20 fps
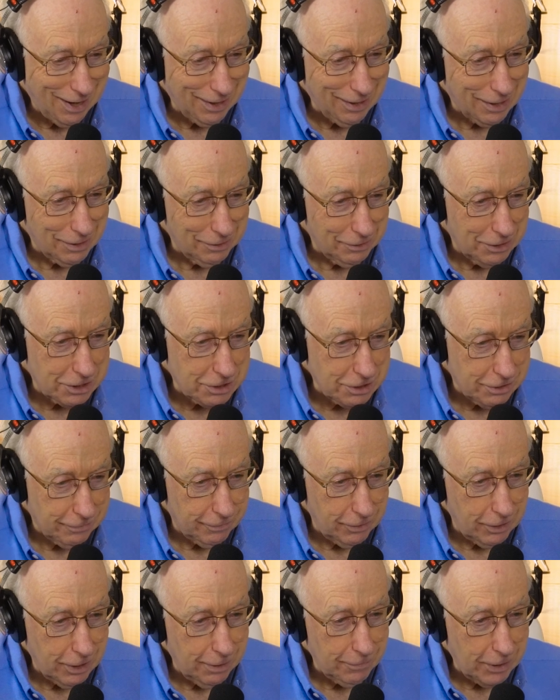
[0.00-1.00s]
I got a list of
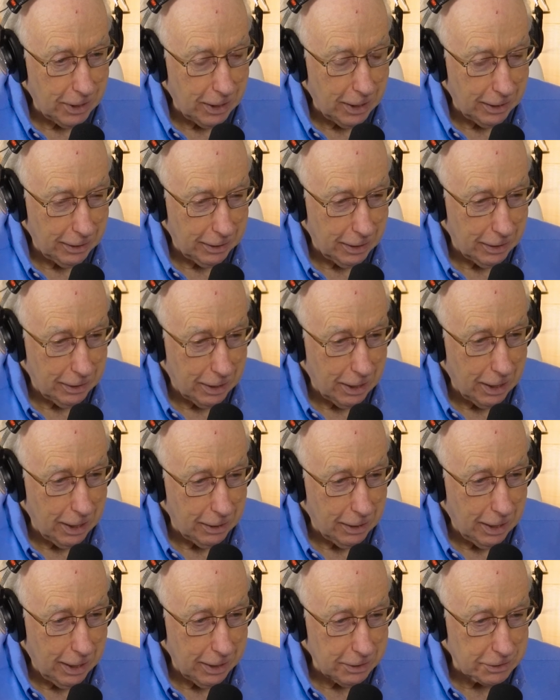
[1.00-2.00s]
alumni, and
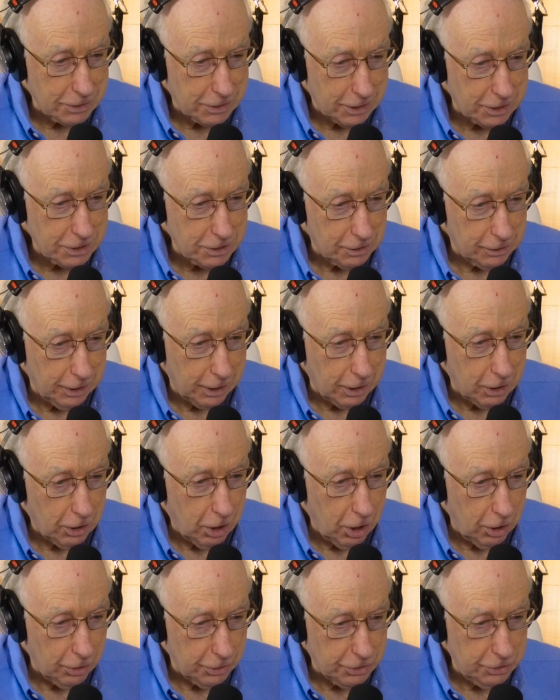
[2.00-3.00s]
I, I, essentially
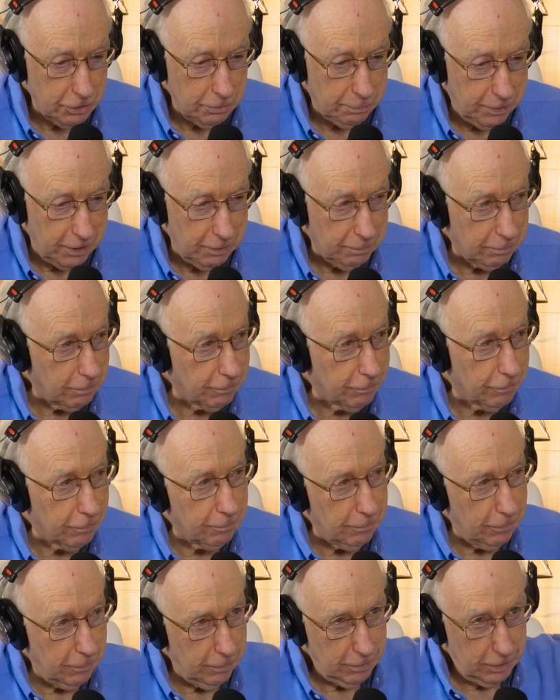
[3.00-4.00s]
called two people
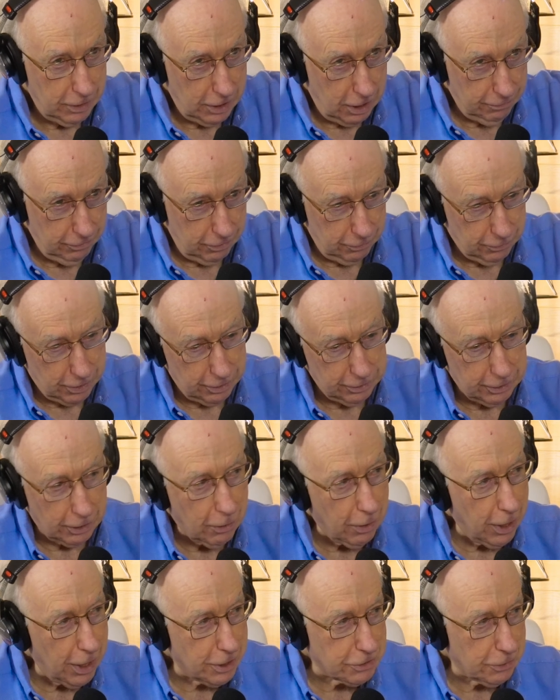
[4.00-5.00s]
from every one of the
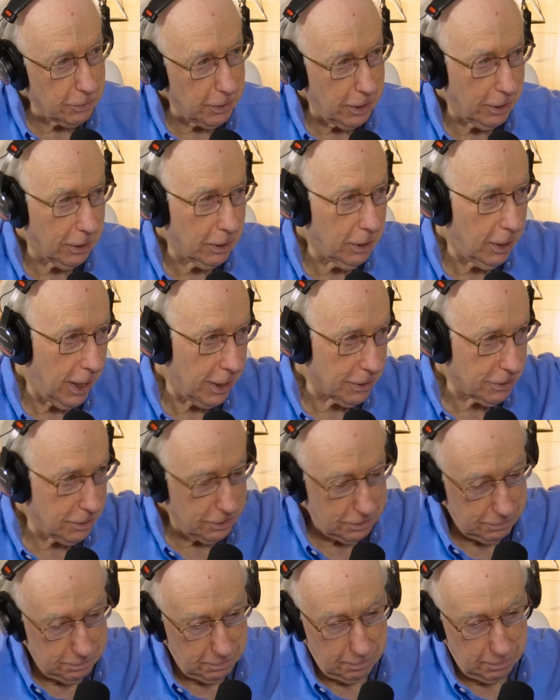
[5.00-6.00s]
graduating classes